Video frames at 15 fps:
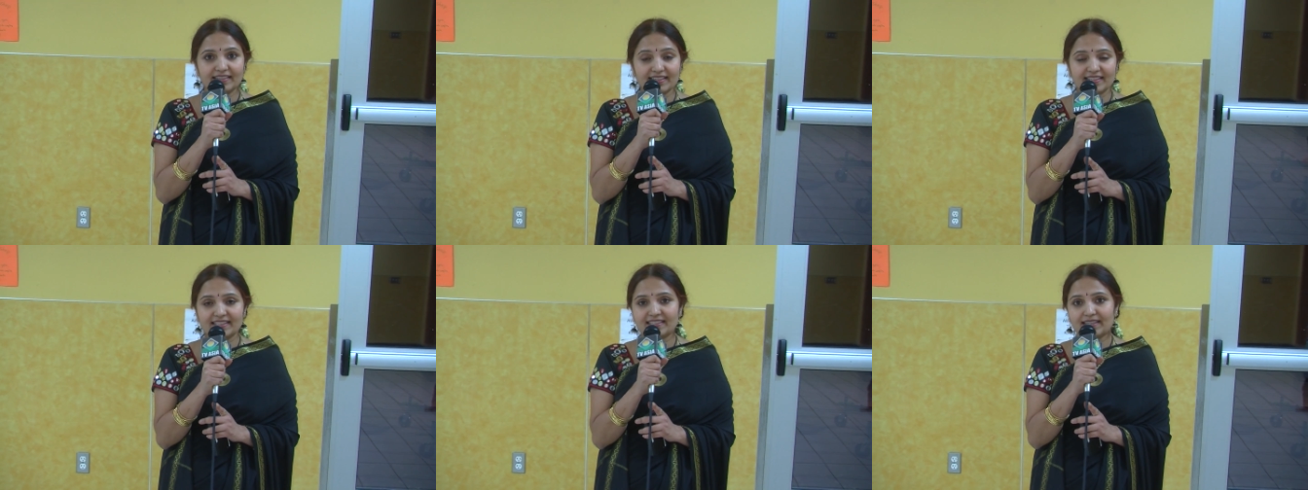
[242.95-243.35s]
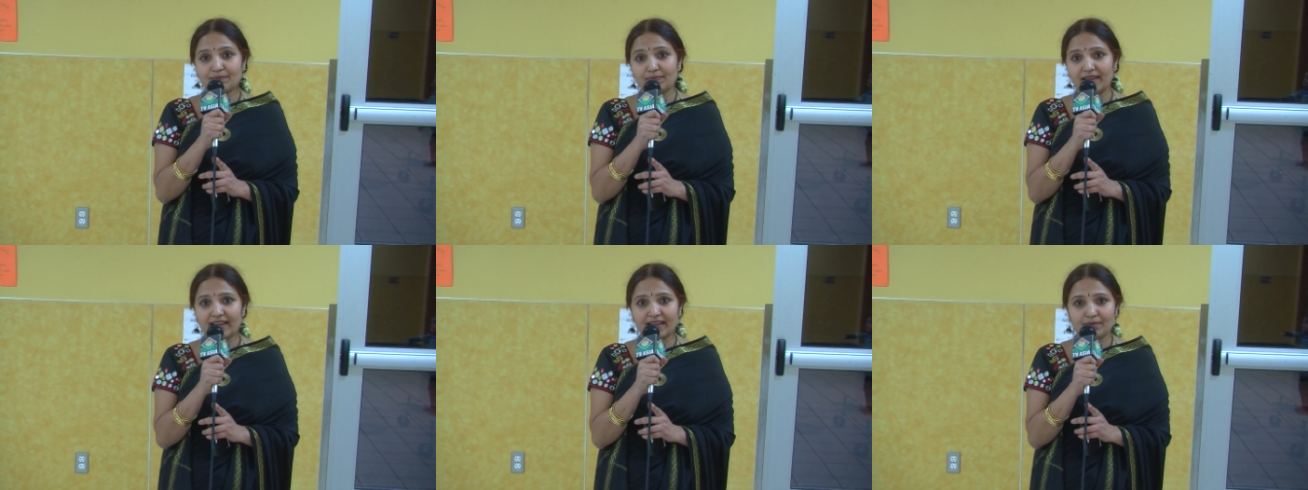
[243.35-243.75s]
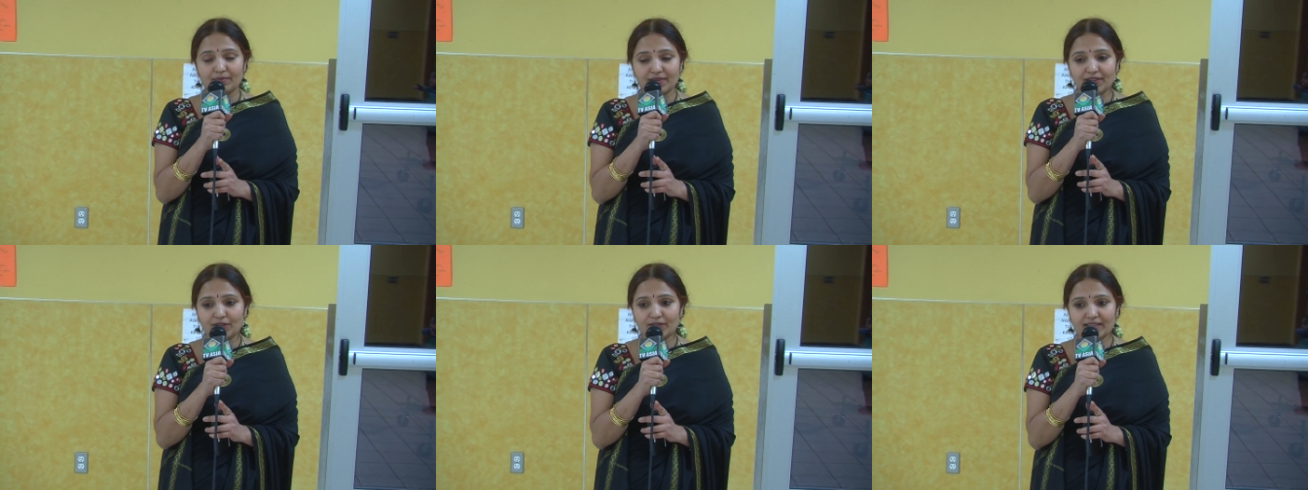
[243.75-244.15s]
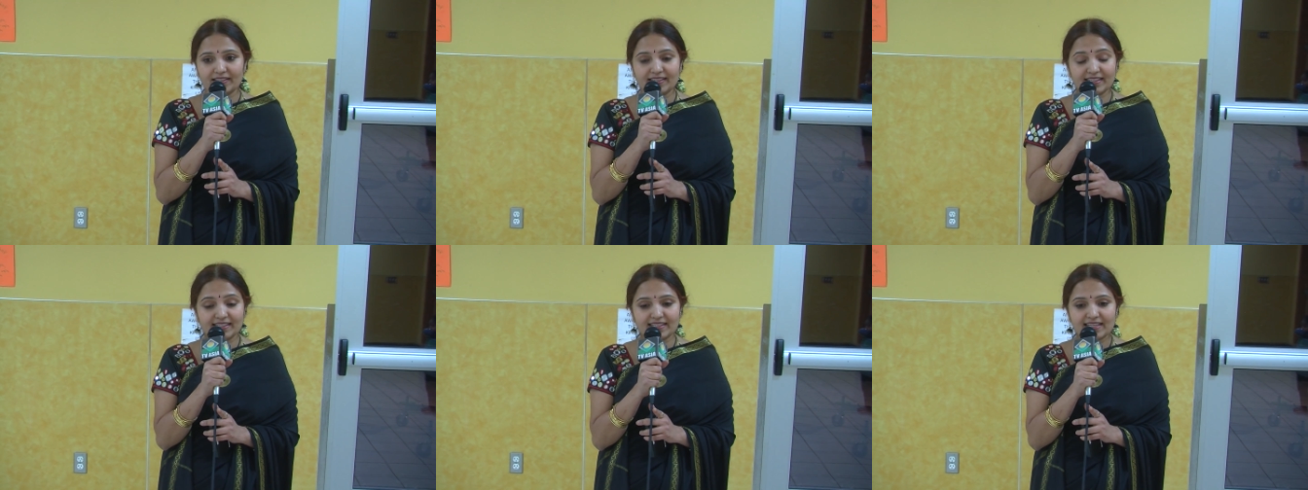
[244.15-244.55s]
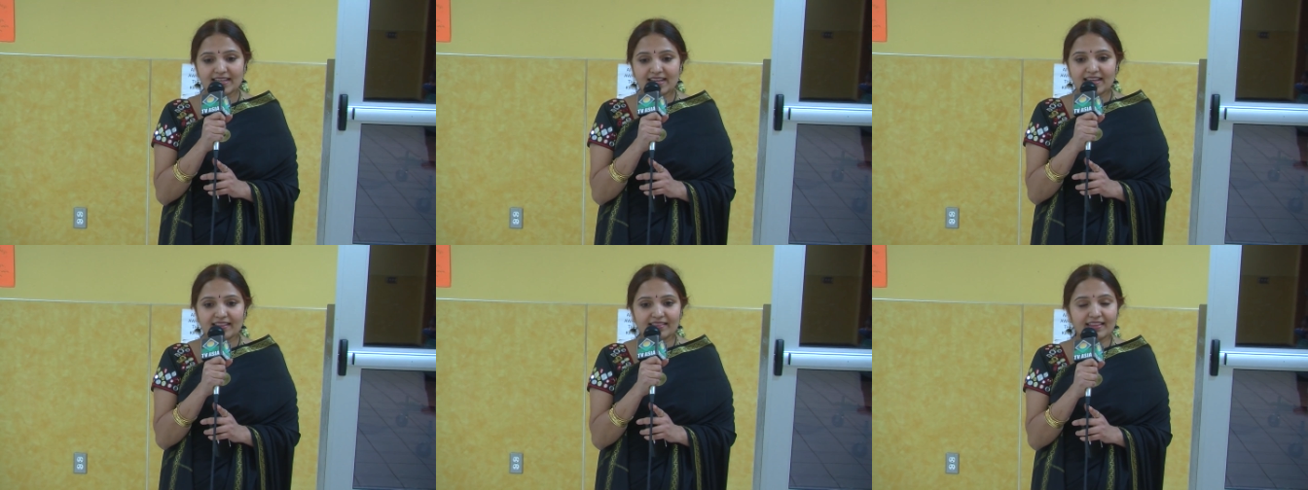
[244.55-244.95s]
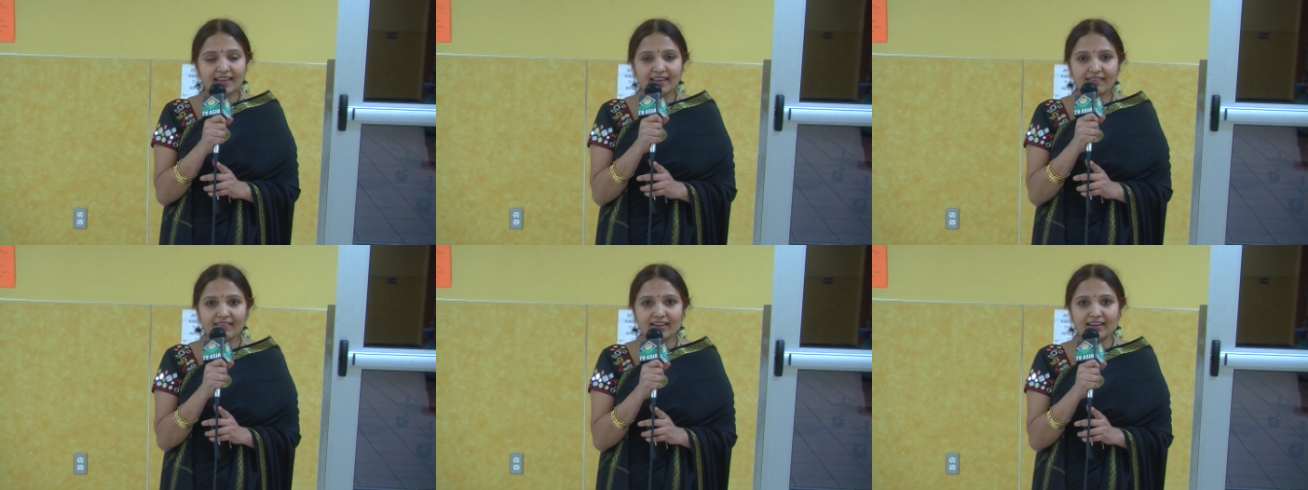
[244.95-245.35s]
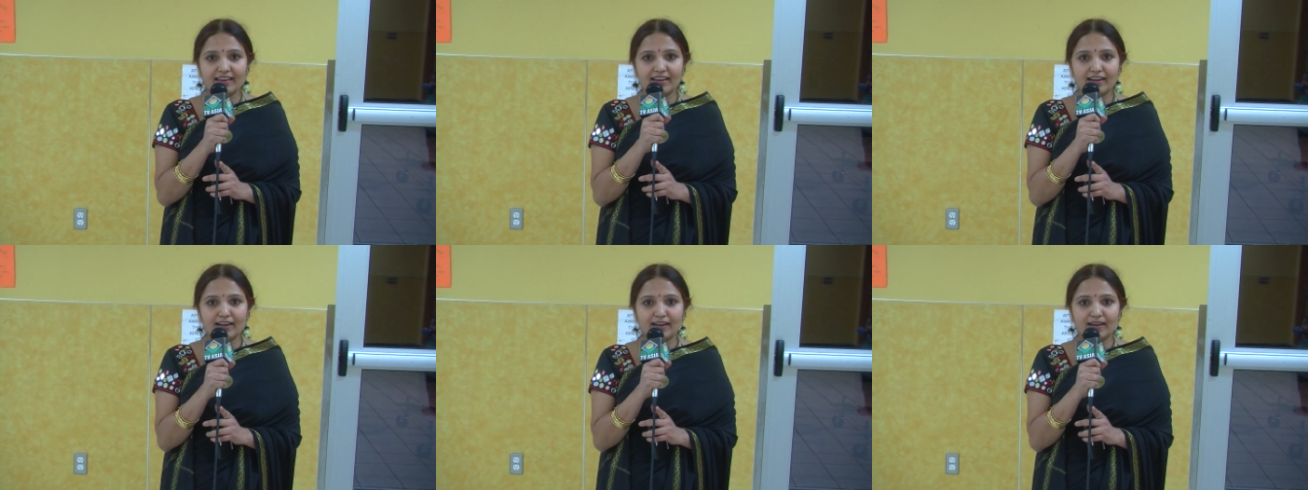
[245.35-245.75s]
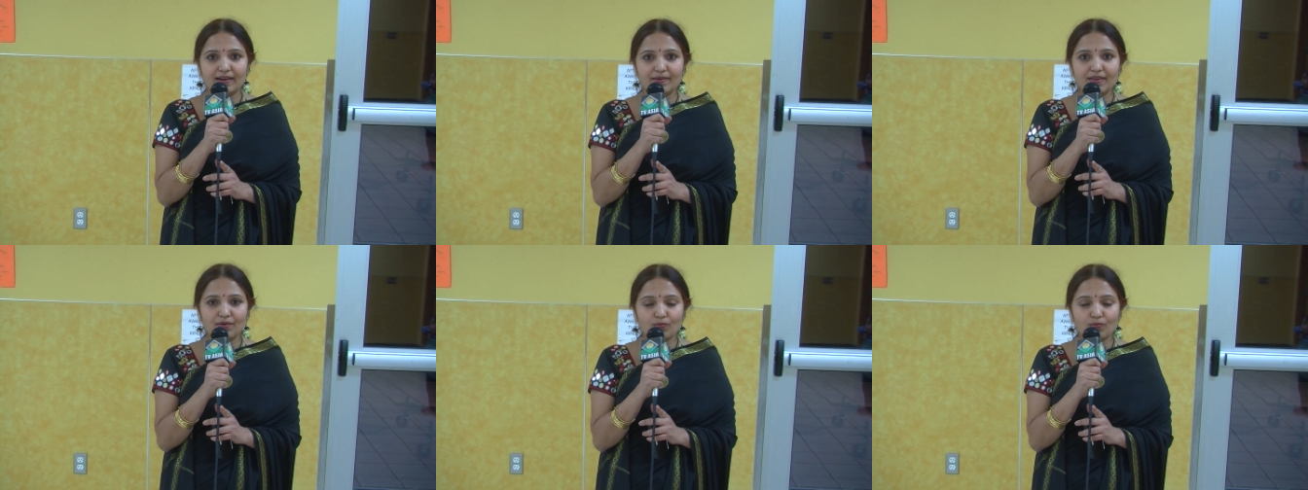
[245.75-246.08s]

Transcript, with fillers: that's sublime you know that that's there in uh,